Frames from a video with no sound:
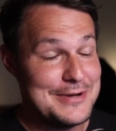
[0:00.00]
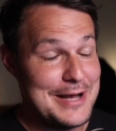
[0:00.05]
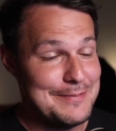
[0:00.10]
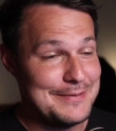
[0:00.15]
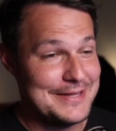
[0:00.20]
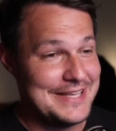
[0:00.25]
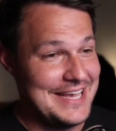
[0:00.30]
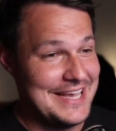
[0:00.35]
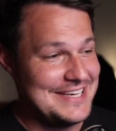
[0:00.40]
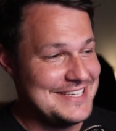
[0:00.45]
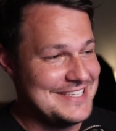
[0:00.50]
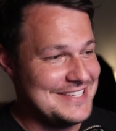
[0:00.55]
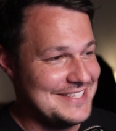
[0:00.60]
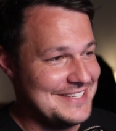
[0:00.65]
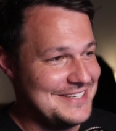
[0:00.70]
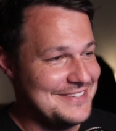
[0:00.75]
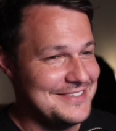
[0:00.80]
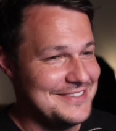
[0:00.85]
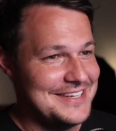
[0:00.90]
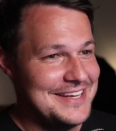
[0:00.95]
application to
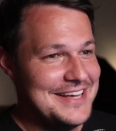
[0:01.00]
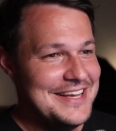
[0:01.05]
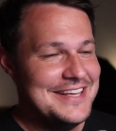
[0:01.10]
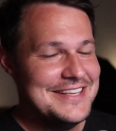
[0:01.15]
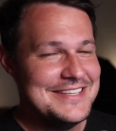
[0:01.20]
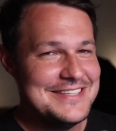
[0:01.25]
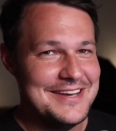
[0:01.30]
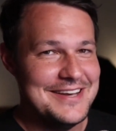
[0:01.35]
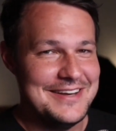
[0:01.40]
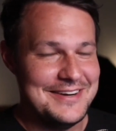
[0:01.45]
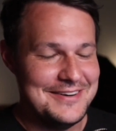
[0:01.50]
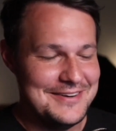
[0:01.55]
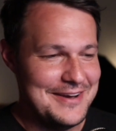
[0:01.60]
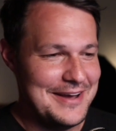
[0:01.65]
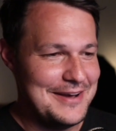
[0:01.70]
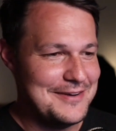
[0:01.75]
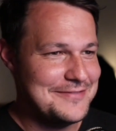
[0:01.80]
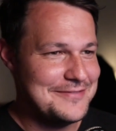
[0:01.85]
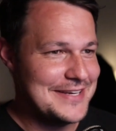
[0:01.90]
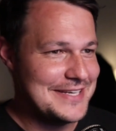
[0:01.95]
do it. So I don't know
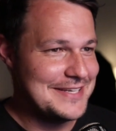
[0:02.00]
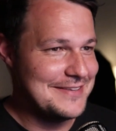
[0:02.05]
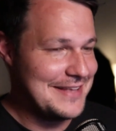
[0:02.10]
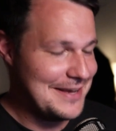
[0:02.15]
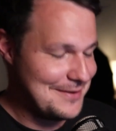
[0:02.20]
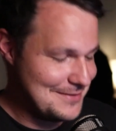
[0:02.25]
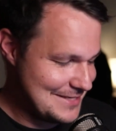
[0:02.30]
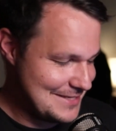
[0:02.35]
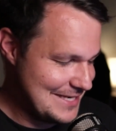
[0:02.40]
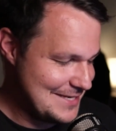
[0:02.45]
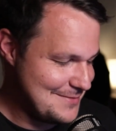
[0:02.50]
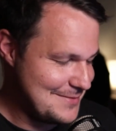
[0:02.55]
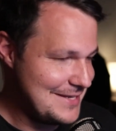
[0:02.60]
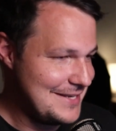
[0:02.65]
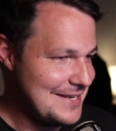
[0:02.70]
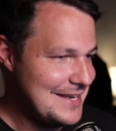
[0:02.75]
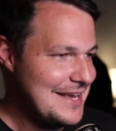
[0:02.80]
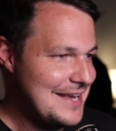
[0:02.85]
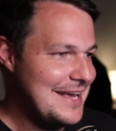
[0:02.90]
how effective that one's going to be.